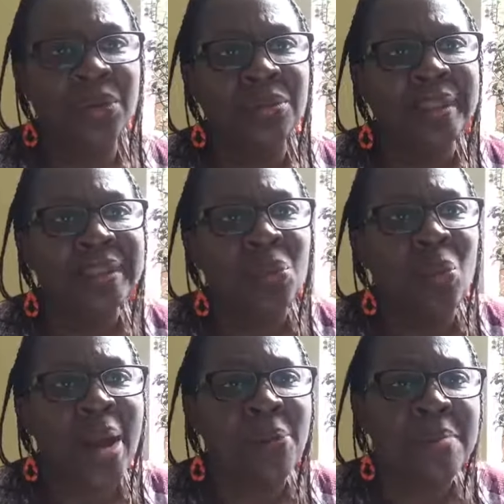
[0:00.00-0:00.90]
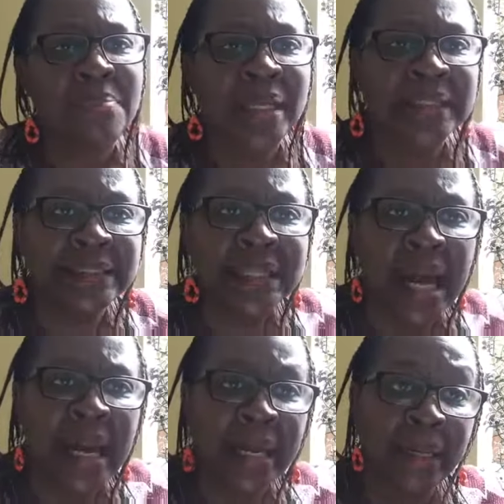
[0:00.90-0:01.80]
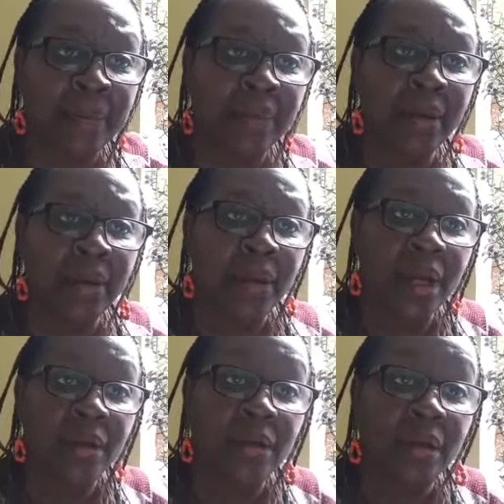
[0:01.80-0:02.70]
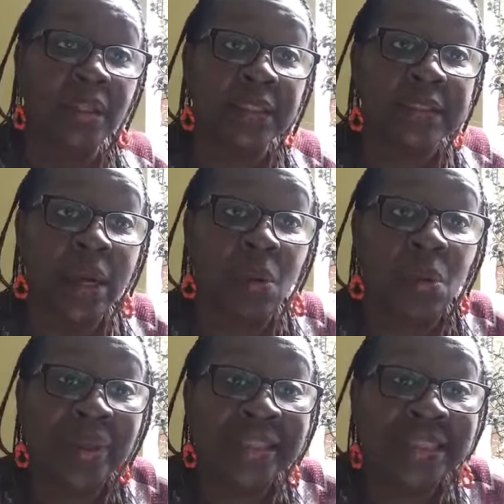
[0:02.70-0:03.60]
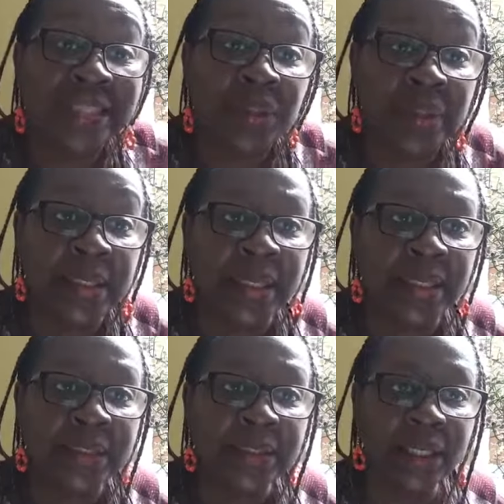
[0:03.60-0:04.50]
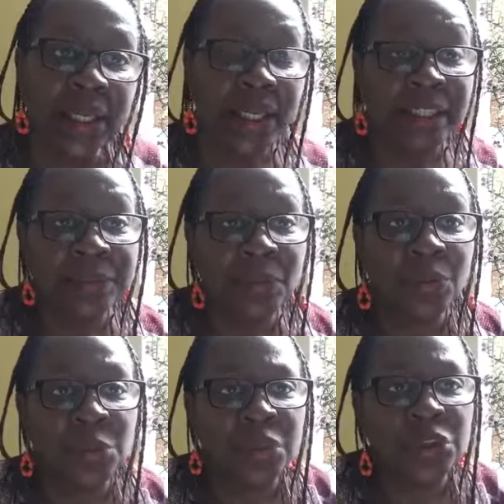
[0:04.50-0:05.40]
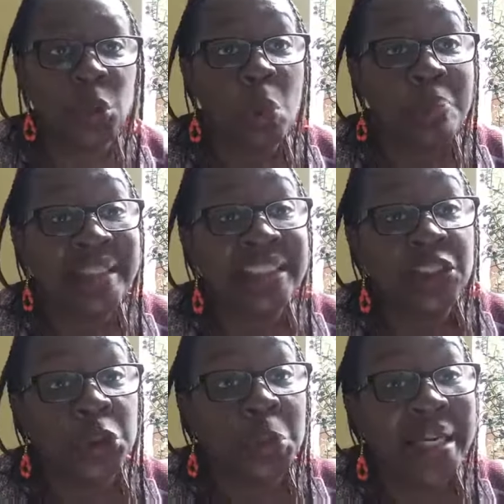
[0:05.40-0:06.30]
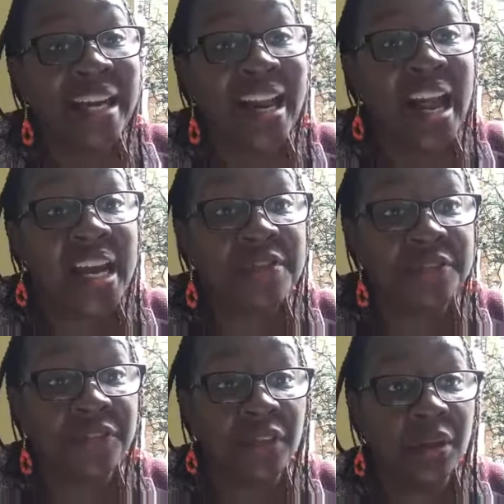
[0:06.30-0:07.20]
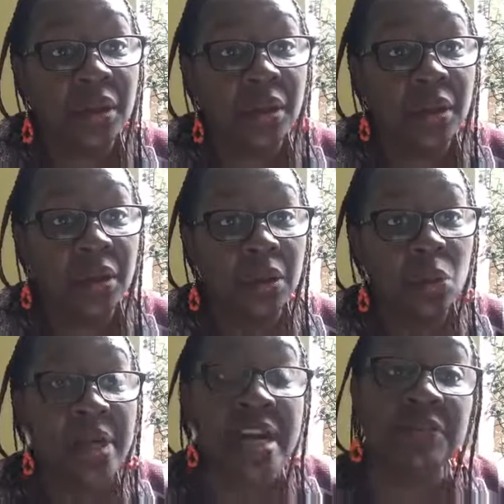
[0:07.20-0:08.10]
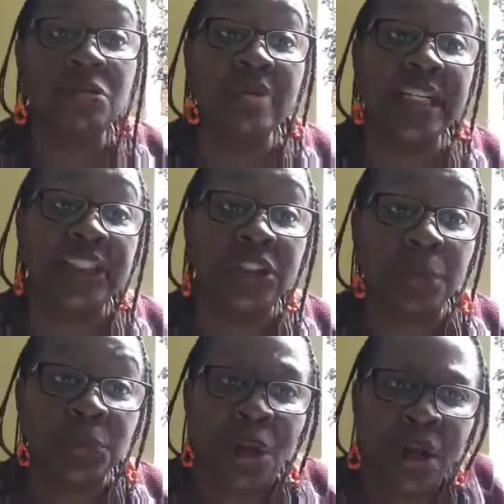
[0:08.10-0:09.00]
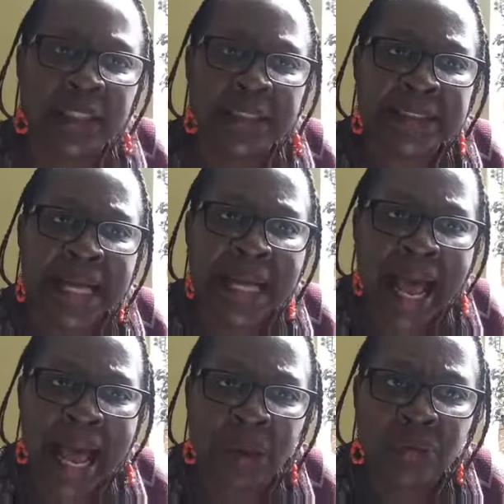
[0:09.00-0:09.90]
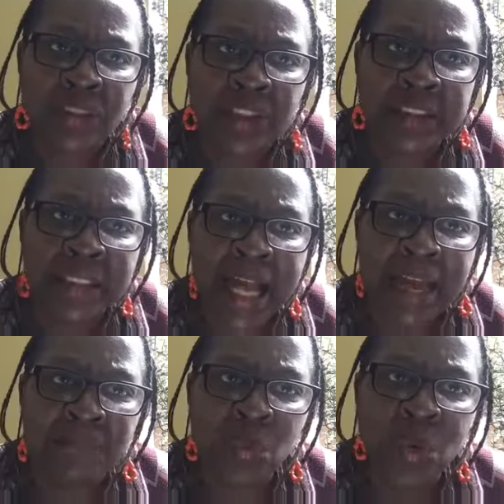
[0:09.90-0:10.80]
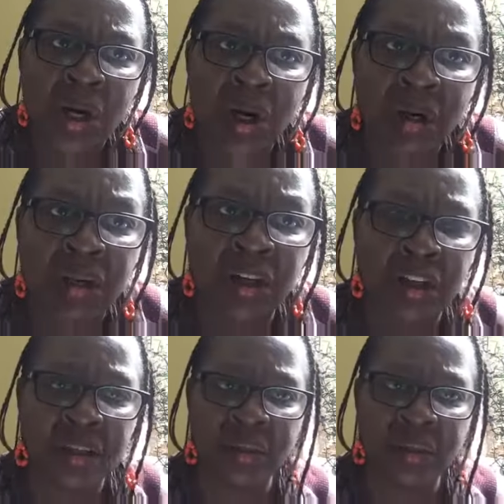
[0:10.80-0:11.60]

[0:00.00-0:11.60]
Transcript: The reason why we miss time and not understand what we did with it is because we're so busy doing life. We never really stop to understand how does life work.